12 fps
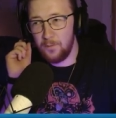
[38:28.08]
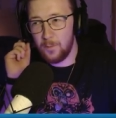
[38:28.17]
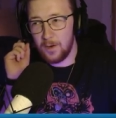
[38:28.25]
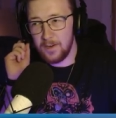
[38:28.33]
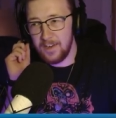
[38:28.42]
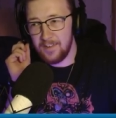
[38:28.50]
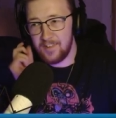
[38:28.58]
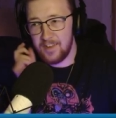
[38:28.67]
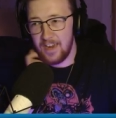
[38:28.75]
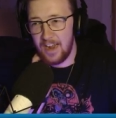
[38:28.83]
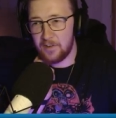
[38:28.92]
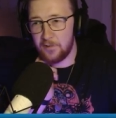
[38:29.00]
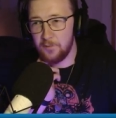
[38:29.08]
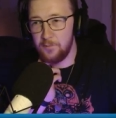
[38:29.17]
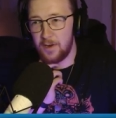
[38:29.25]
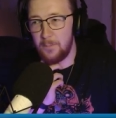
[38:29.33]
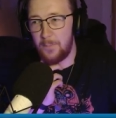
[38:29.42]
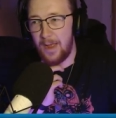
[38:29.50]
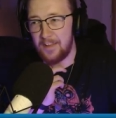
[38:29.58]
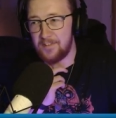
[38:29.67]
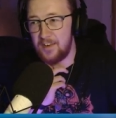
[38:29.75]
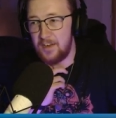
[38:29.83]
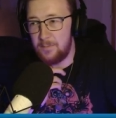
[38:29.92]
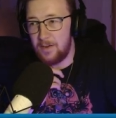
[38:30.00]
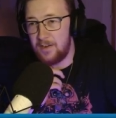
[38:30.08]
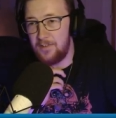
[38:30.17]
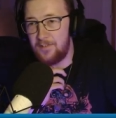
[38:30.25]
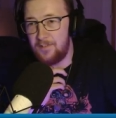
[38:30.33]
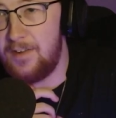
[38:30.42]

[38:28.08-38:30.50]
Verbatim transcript: what is the actual capacity? Because